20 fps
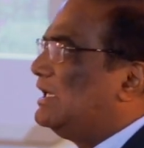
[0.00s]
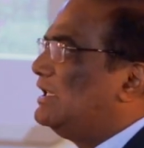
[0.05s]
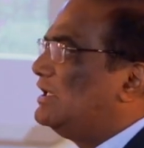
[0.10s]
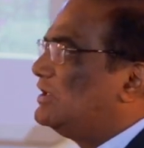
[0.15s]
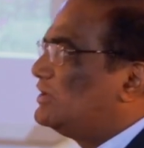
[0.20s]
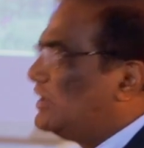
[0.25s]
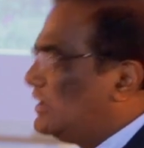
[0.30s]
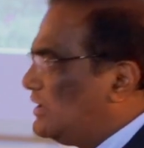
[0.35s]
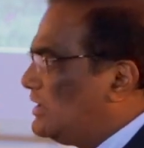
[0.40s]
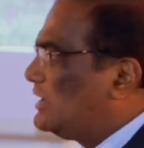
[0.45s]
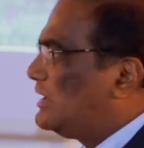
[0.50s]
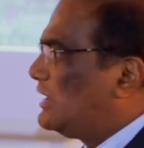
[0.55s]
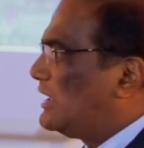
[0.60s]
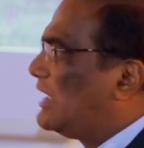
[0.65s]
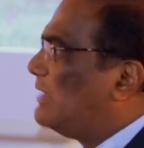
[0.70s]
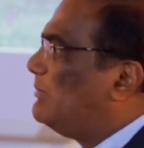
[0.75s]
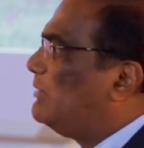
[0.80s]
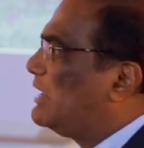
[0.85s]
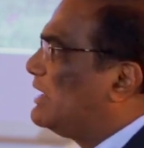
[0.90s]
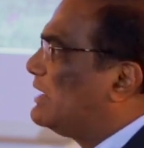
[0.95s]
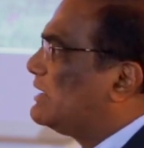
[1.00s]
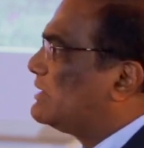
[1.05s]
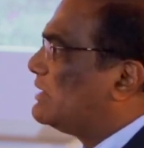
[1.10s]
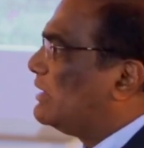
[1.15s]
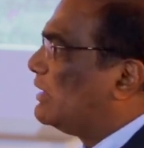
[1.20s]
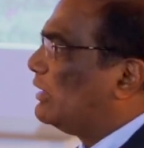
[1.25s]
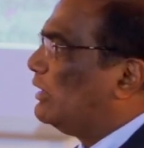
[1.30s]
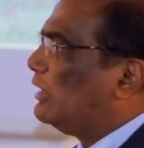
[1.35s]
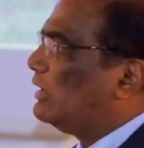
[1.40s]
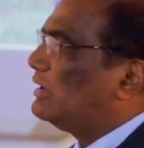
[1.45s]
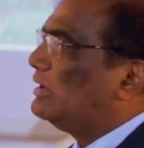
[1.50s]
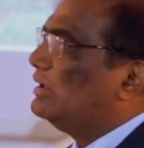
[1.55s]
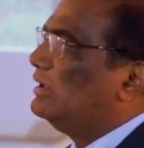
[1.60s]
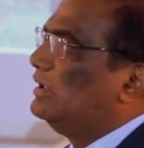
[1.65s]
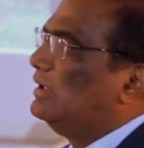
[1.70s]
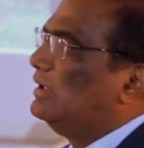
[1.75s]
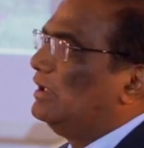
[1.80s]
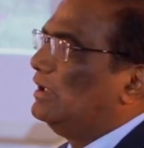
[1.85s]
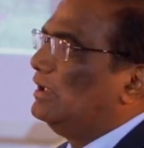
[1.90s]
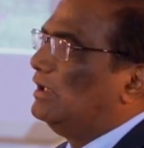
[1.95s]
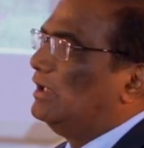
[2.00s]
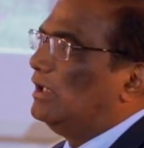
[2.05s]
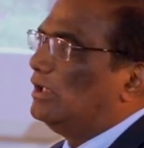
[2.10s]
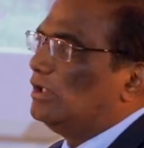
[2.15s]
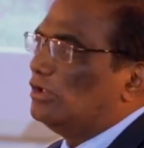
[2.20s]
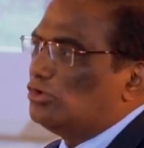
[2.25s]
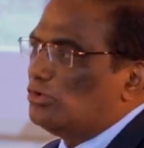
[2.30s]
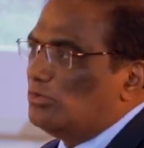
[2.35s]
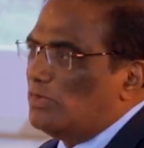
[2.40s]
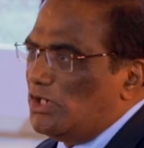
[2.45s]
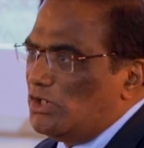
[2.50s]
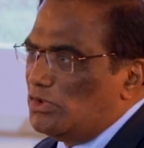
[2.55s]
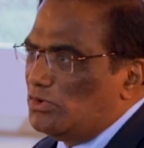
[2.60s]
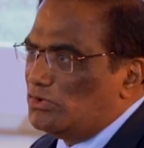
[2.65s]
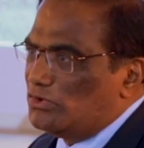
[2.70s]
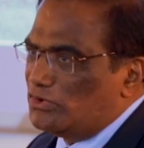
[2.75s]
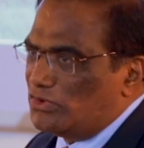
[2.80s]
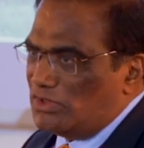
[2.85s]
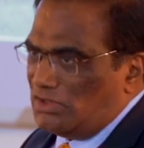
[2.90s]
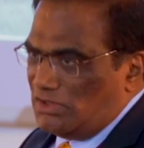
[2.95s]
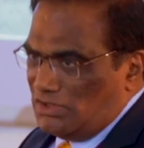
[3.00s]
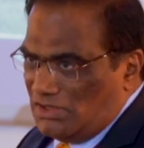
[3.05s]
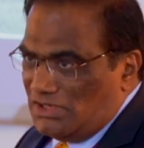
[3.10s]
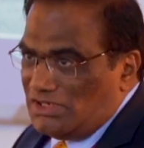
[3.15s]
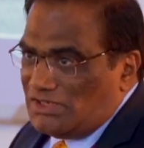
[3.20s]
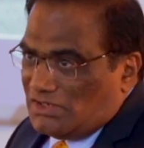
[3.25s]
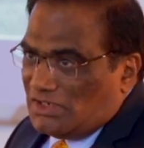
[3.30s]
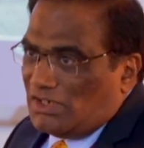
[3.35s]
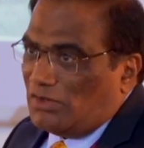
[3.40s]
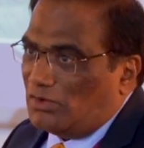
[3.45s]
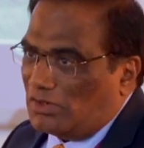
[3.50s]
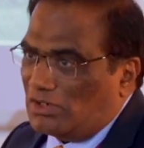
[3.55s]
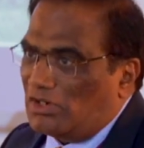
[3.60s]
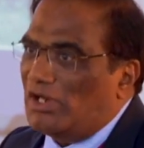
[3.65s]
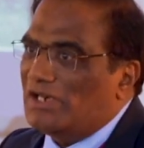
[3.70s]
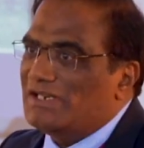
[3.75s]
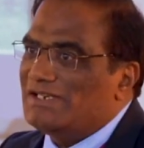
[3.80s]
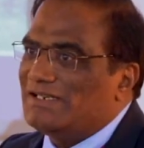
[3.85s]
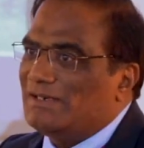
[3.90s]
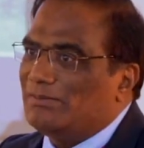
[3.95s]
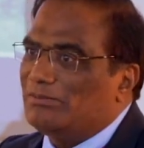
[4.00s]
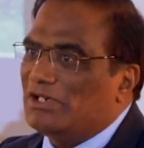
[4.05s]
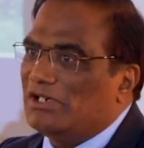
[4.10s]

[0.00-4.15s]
The synthetic chemicals are not to be used is our concept,